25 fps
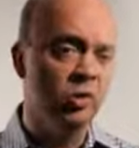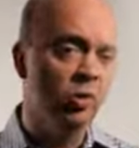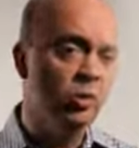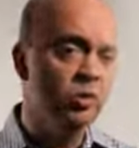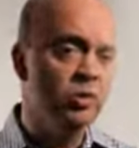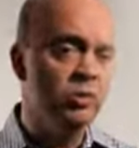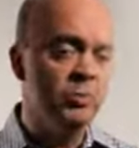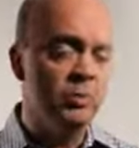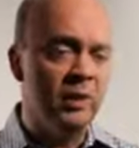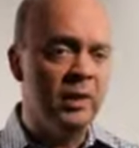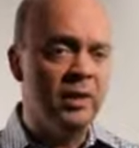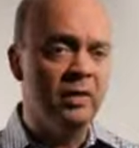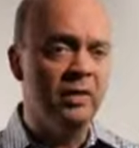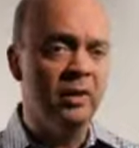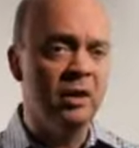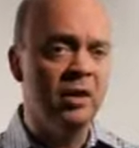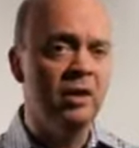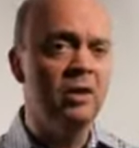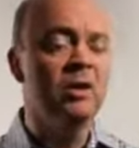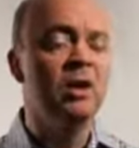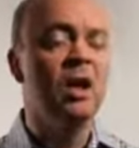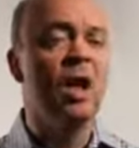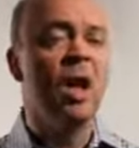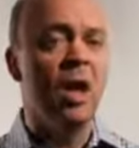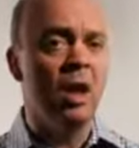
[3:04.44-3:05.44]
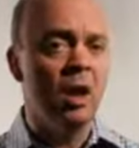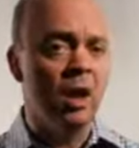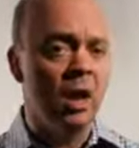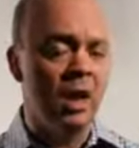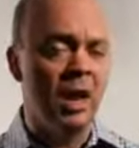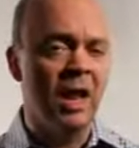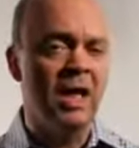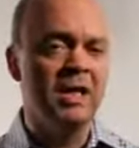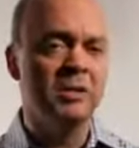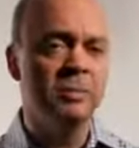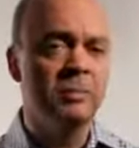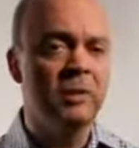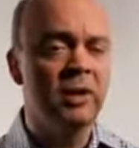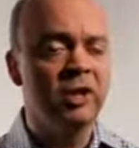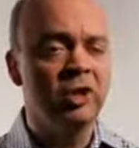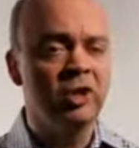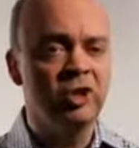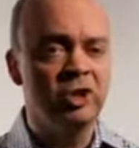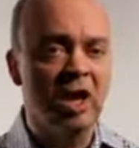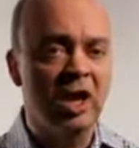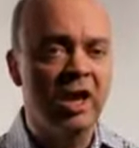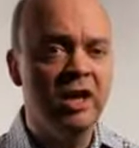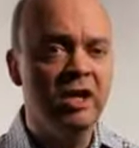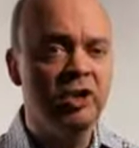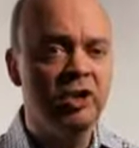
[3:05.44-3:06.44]
always been that last-minute
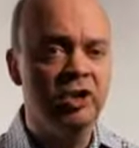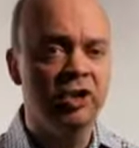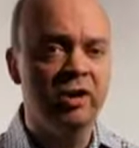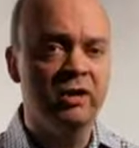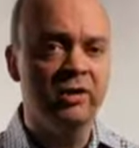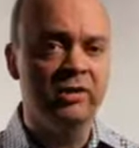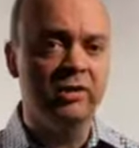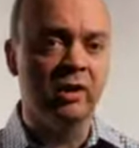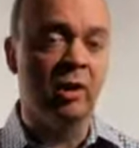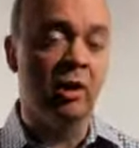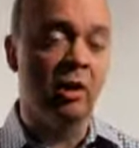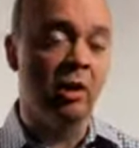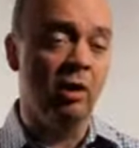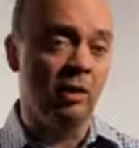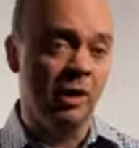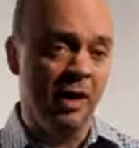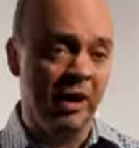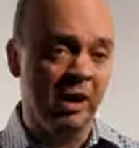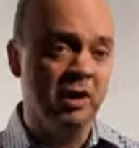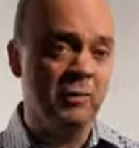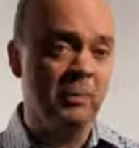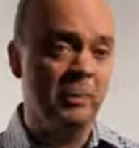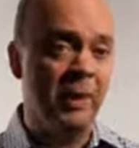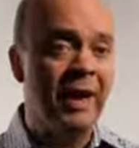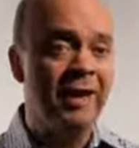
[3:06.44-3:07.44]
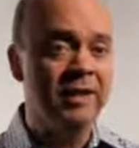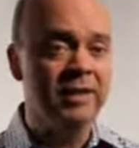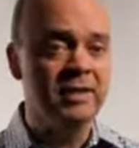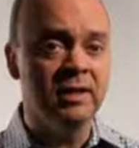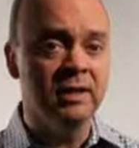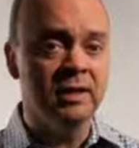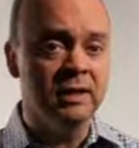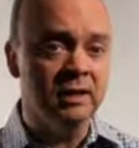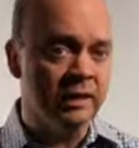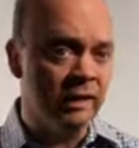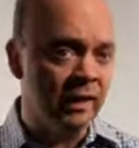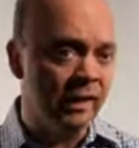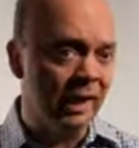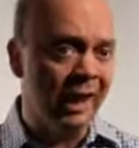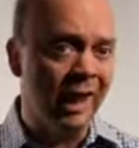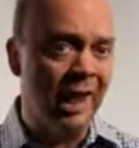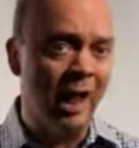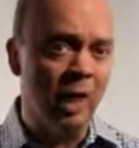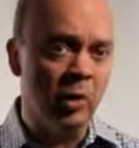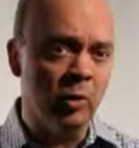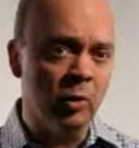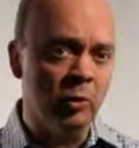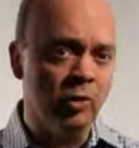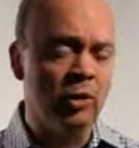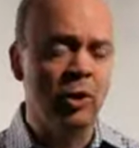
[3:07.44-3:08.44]
changes are expected and
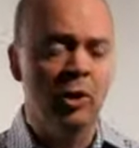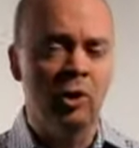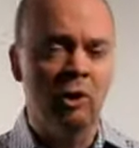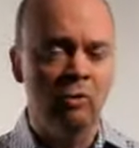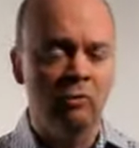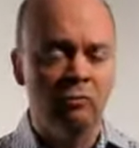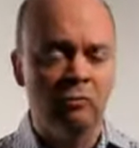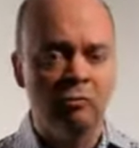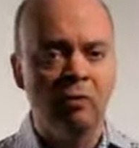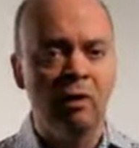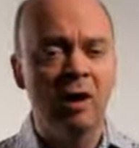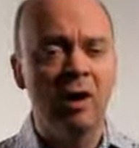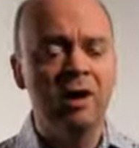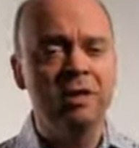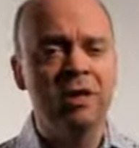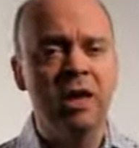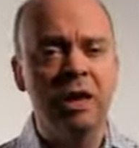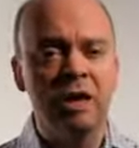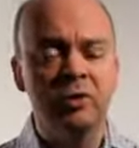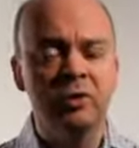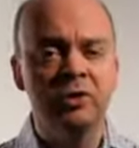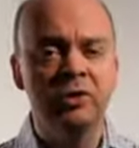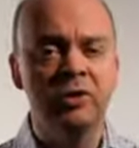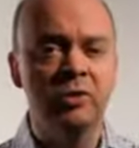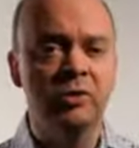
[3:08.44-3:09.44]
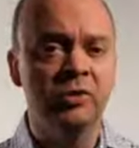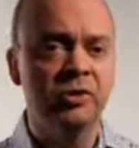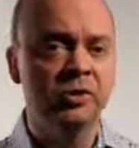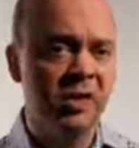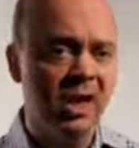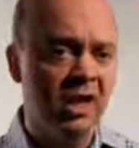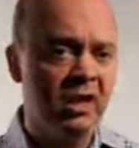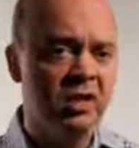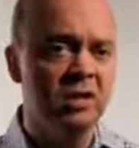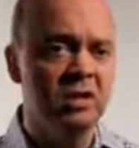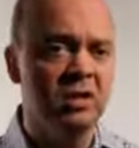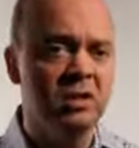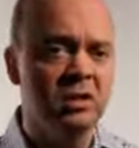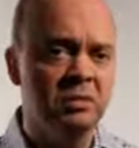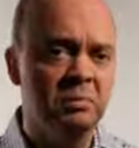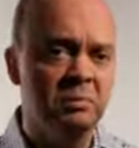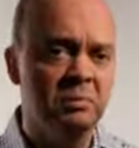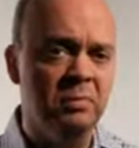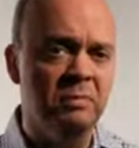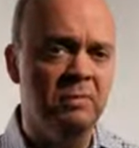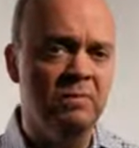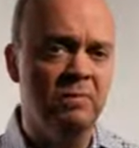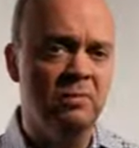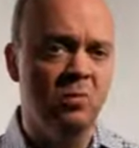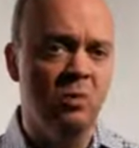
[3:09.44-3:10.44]
allowed right down to seconds
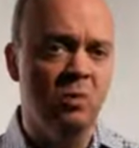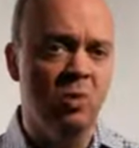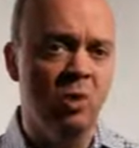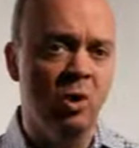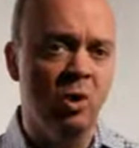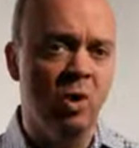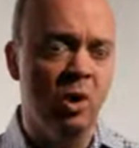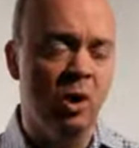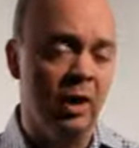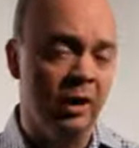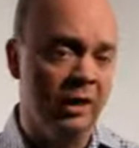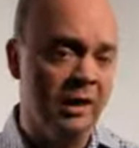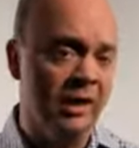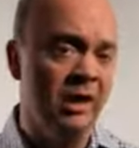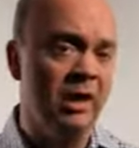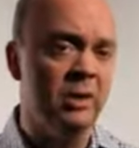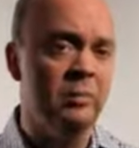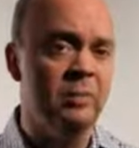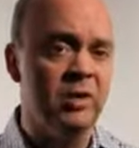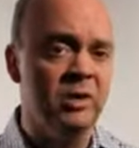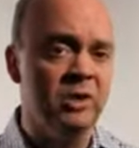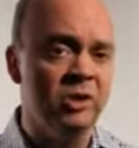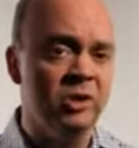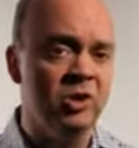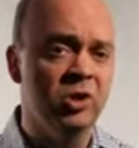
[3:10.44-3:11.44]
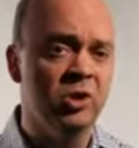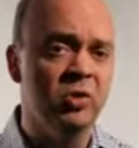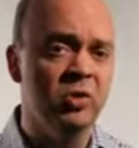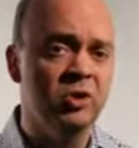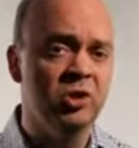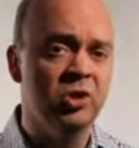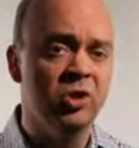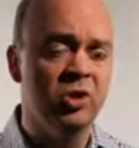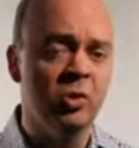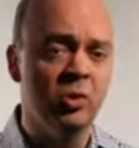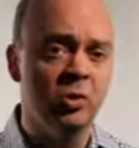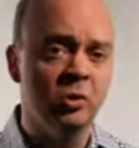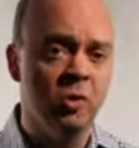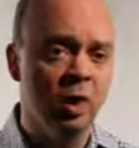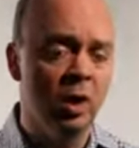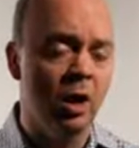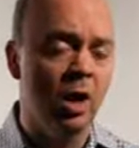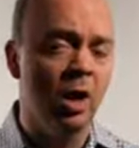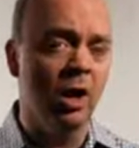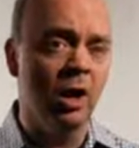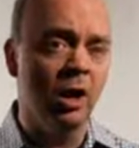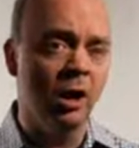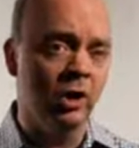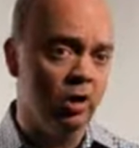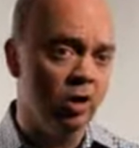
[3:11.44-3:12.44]
before a clip is due to
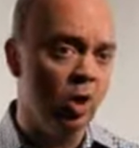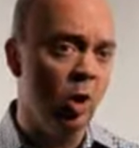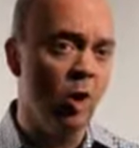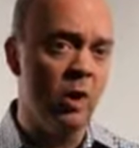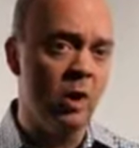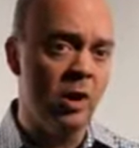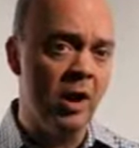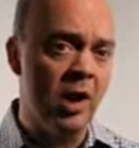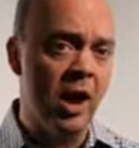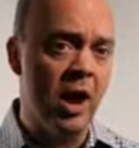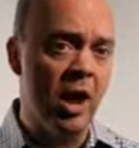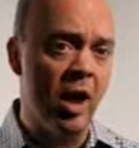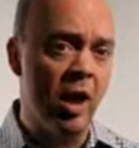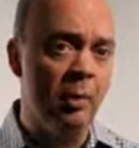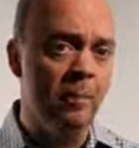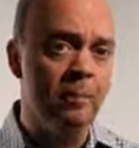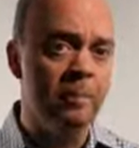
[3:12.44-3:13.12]
go on air.